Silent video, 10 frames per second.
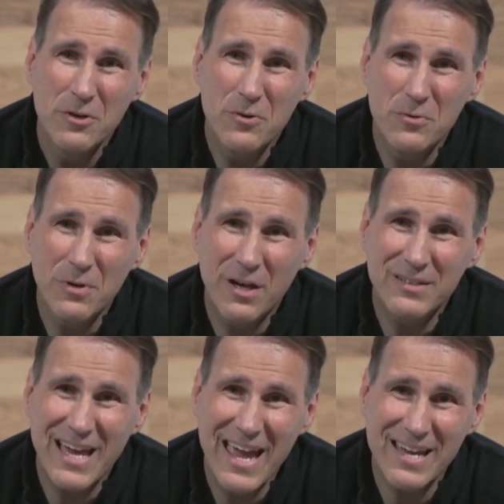who
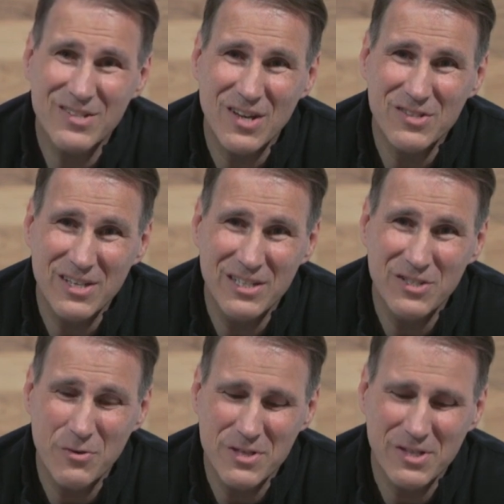takes us
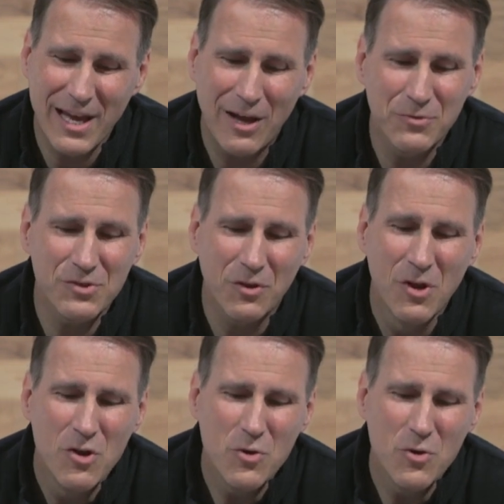into his counsel,